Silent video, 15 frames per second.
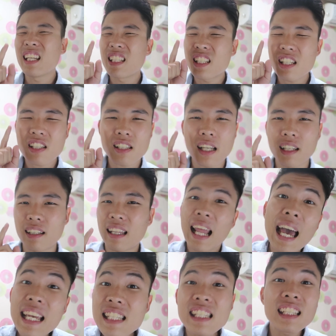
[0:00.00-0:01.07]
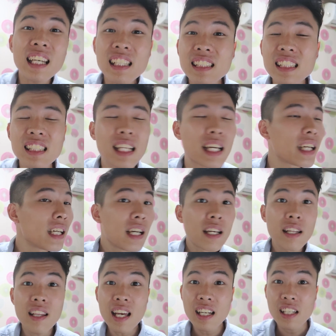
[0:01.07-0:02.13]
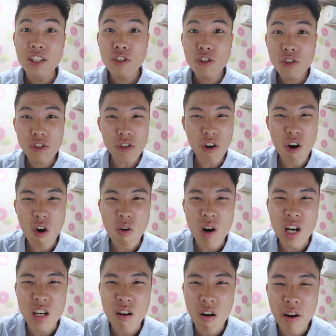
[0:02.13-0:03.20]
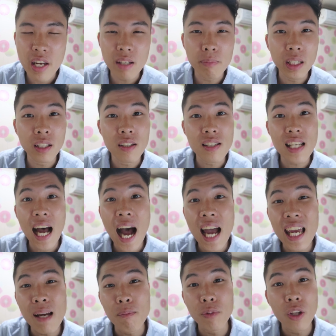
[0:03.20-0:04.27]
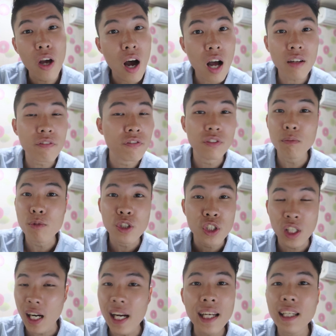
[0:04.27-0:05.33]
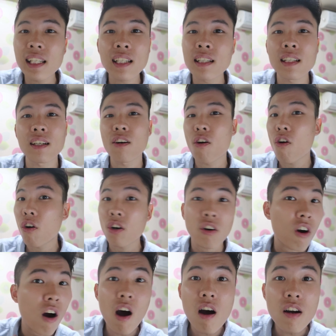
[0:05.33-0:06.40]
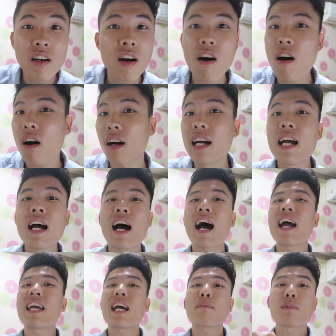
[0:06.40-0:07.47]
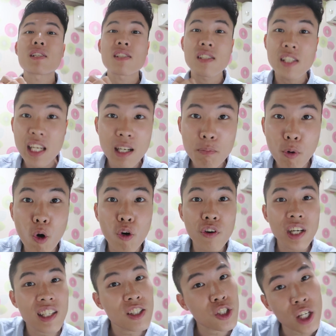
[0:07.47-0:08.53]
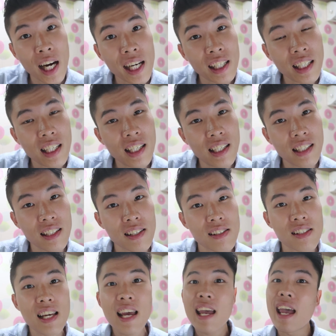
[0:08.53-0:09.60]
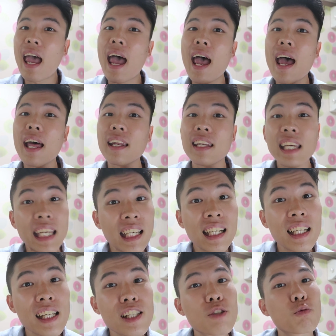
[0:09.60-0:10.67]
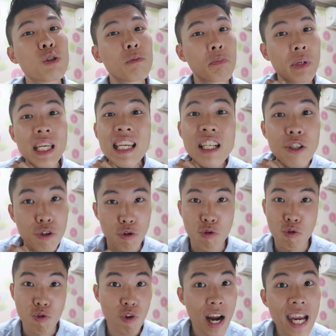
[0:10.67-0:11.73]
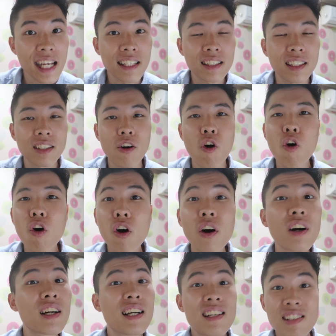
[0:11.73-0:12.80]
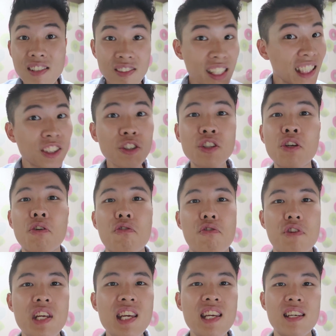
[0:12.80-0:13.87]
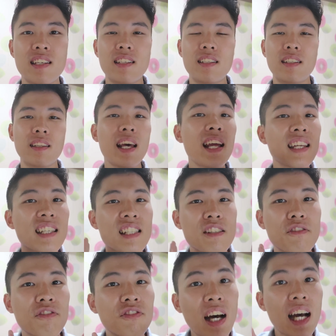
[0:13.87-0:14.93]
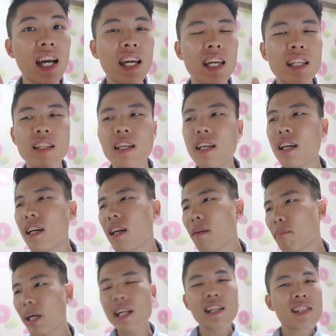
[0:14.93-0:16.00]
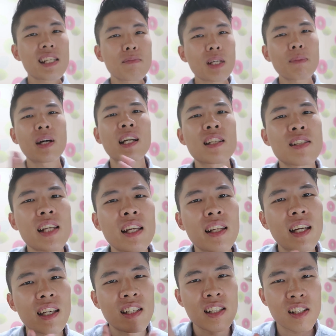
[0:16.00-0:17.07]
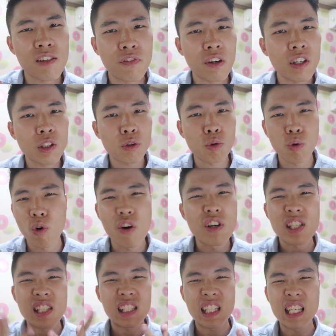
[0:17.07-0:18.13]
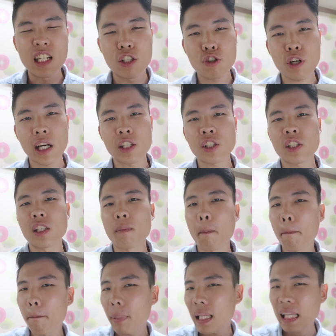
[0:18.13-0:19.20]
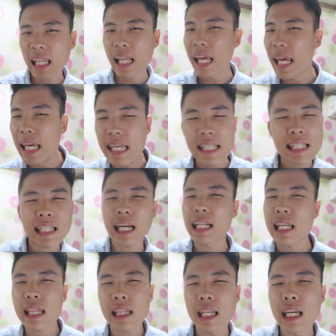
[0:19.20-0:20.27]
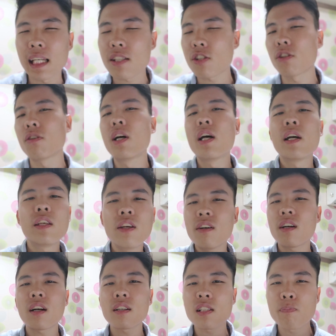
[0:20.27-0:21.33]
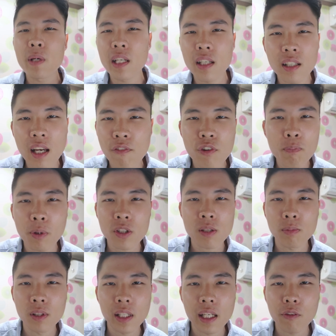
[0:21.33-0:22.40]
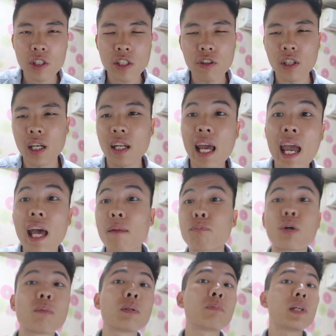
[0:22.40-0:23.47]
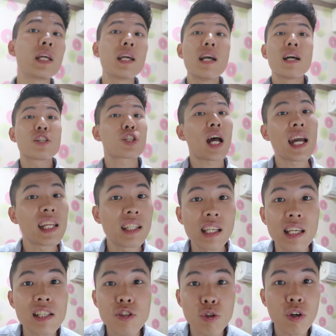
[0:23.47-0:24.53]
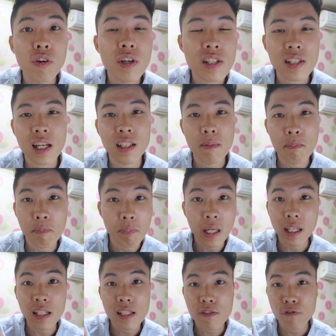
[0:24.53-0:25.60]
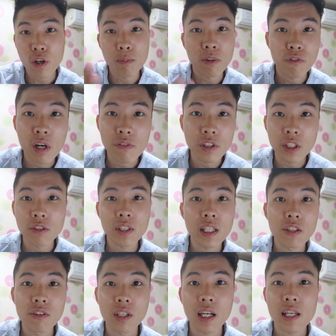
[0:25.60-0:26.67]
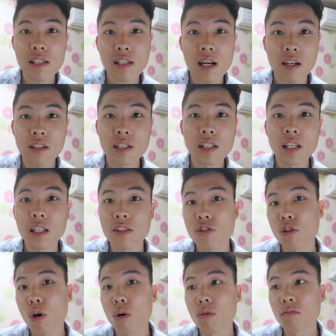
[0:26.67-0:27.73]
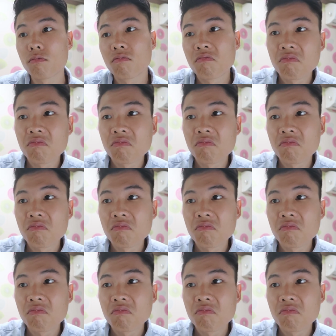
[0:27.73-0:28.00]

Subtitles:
They just like, lai. That is so annoying because I am not from China or Hong Kong. I am a Singaporean Chinese, and English would be great. Or stick to Korean, that is fine. But at the same time, I understand that it is a very touristy attraction place kind of thing, so you gotta speak in every possible language you can, and probably Chinese tourists are the biggest form of revenue that you guys are earning, so